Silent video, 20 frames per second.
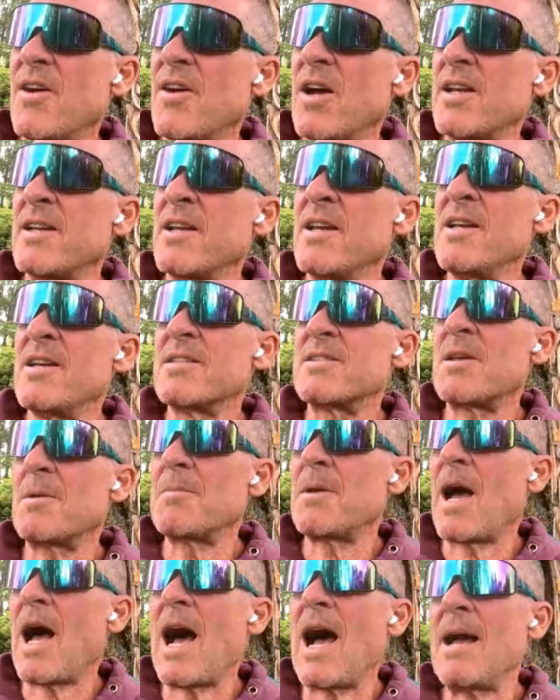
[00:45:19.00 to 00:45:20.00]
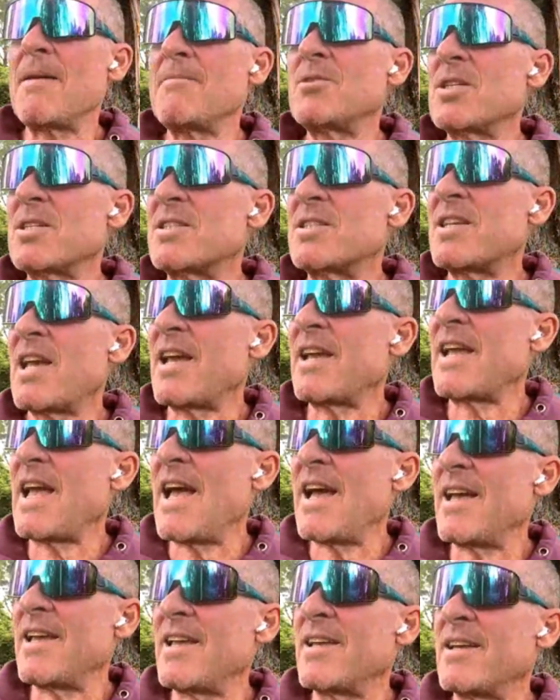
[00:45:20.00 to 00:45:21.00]
fine. I'm just saying,
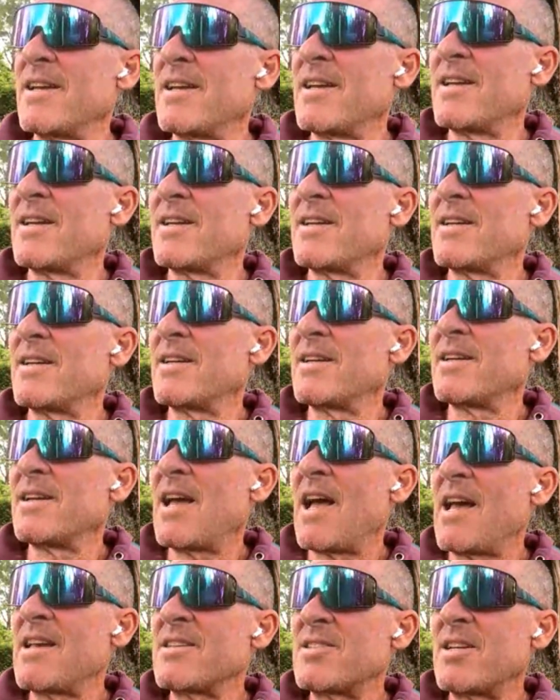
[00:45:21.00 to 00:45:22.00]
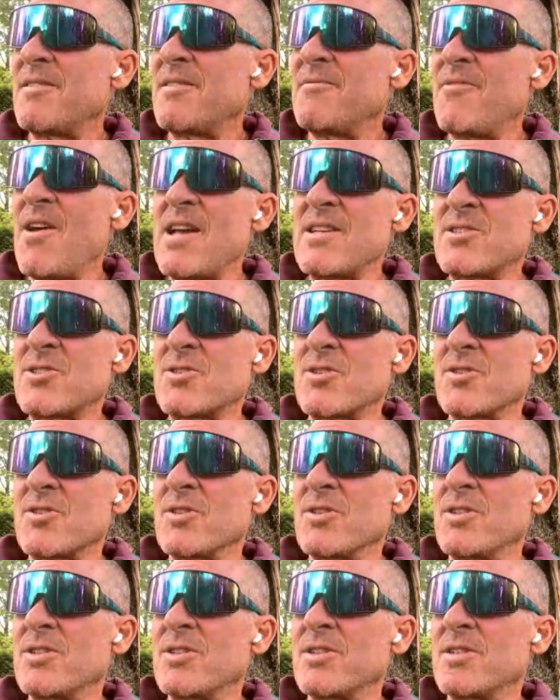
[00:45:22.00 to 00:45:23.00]
hey, as an
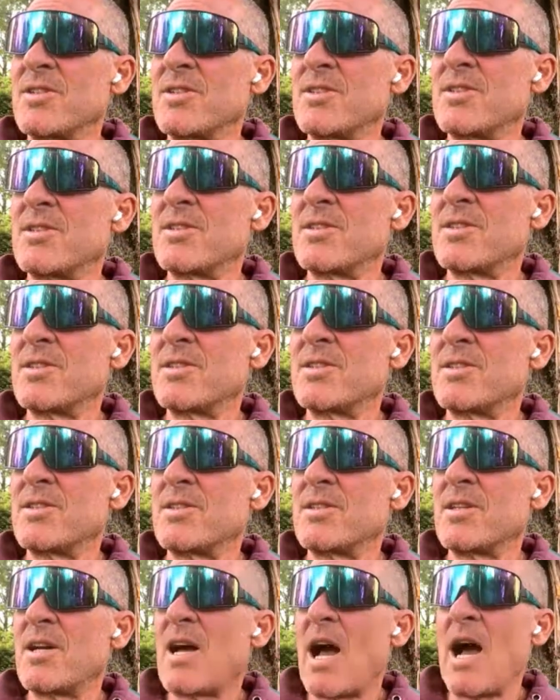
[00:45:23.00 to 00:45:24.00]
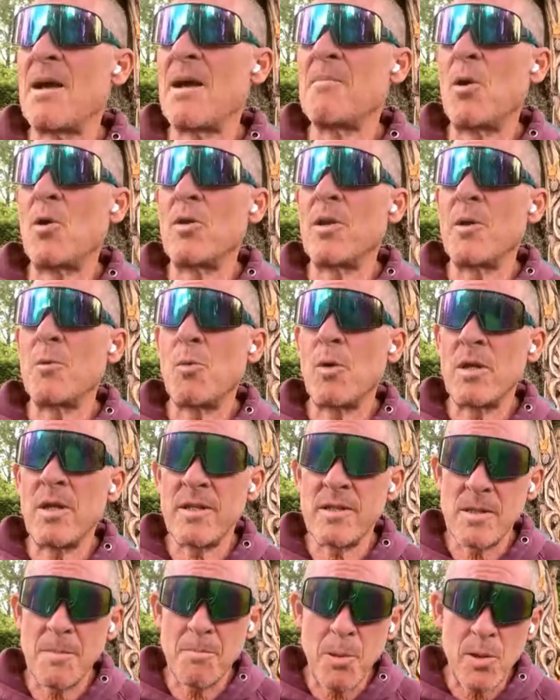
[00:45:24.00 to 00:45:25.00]
investor, I'm only
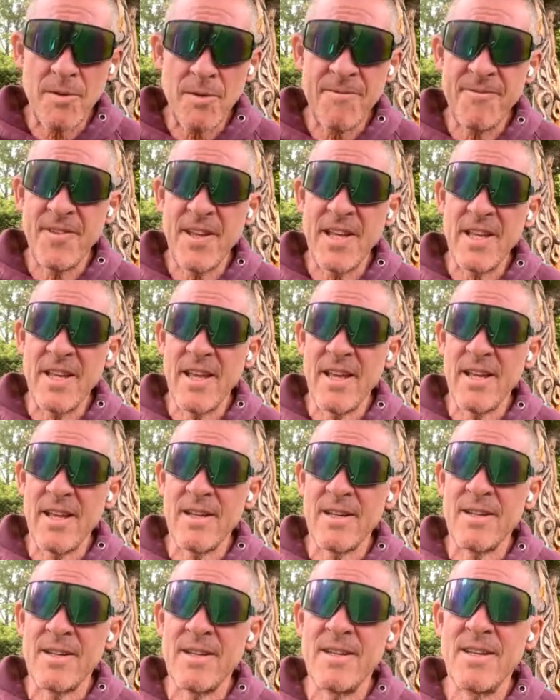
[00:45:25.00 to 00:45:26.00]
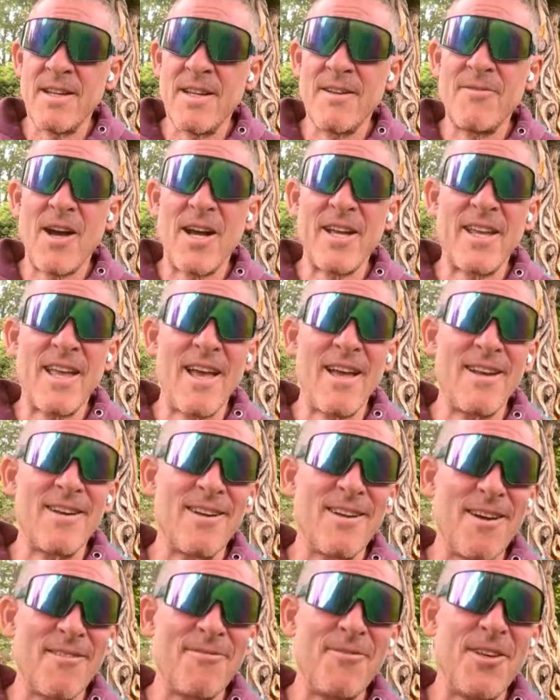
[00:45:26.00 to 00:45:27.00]
willing to put a fee in if I get
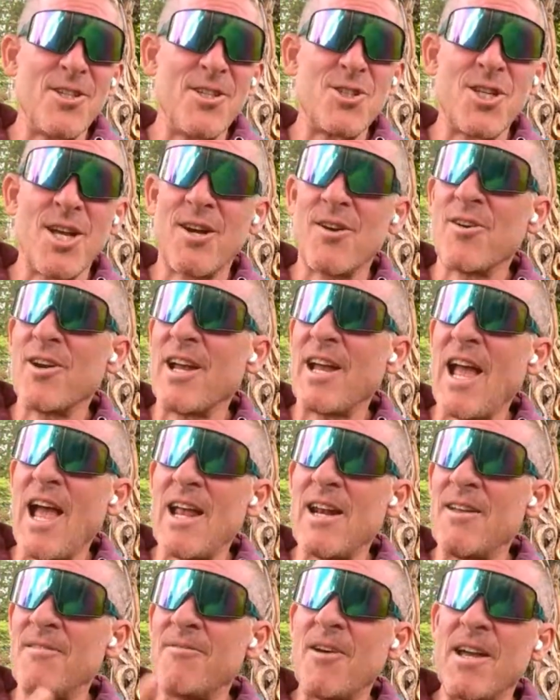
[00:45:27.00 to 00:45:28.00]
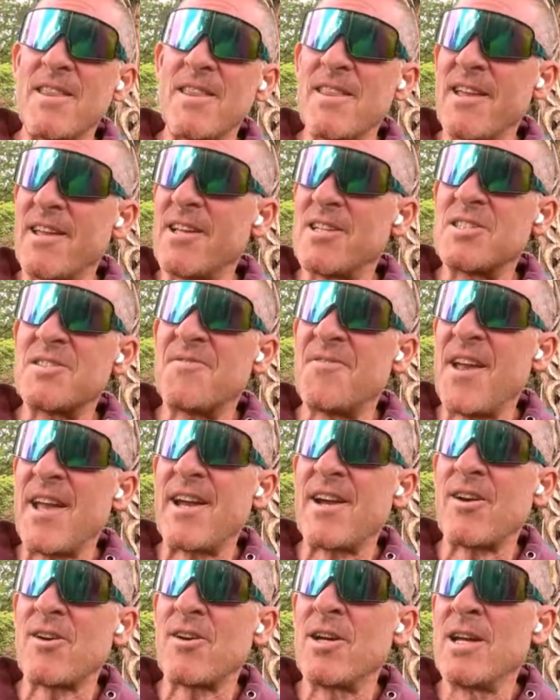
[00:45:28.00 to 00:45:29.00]
a fee sharing and if I think it's
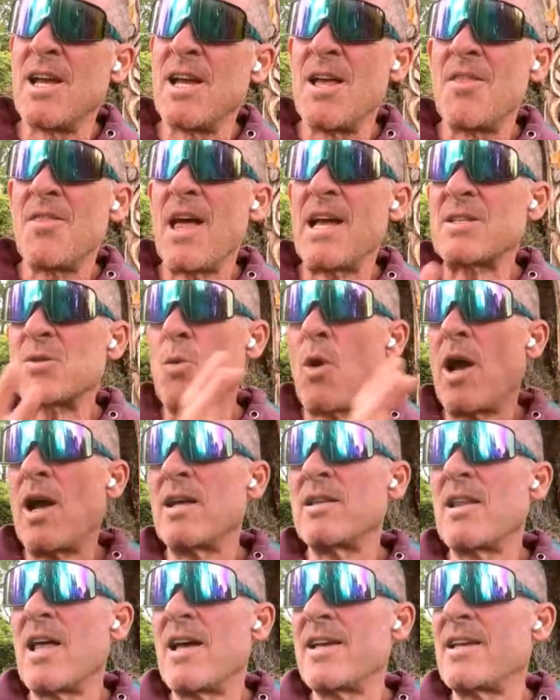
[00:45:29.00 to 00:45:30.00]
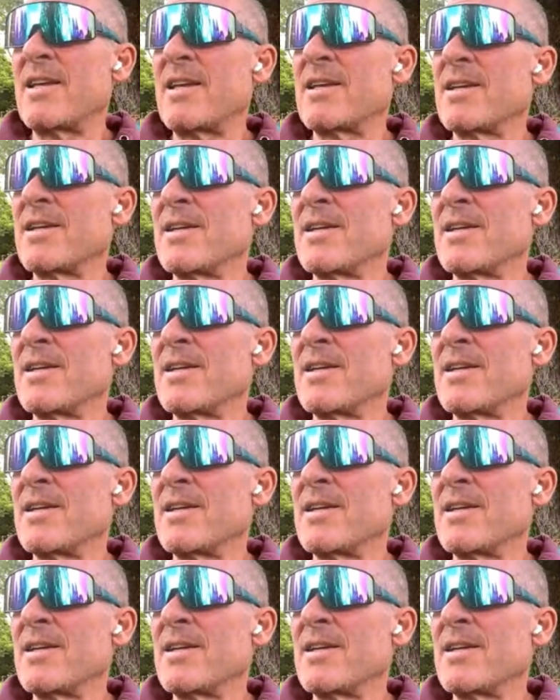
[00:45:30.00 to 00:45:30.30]
fair. That's why I like